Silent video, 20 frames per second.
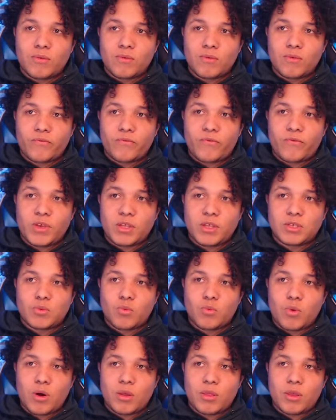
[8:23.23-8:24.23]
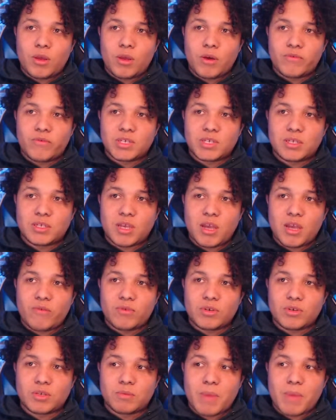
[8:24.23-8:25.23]
Feats worthy of a
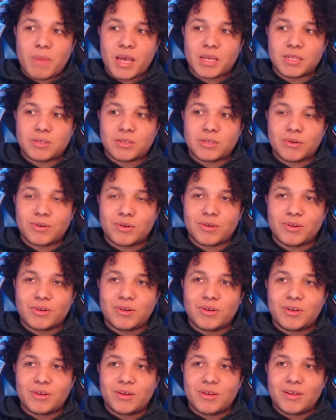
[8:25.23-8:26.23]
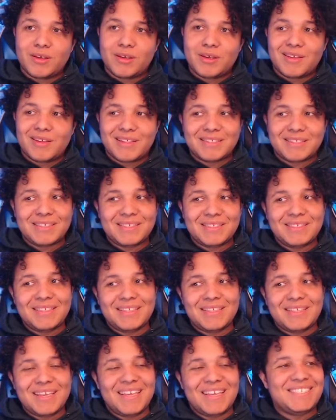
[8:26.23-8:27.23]
saber's master.
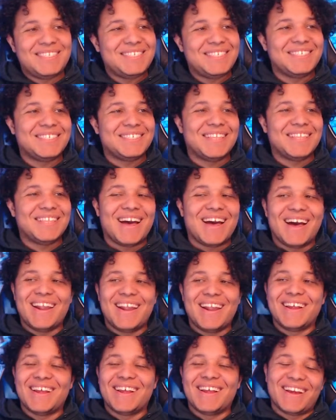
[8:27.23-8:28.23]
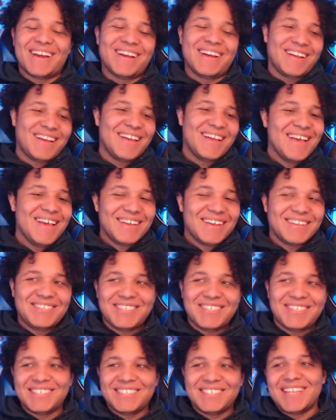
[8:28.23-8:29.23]
She's not.
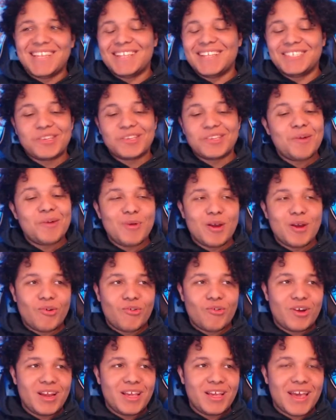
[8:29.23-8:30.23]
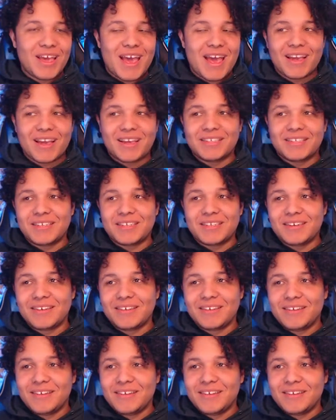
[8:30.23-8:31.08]
She's not. This is gonna be a running gag, isn't it?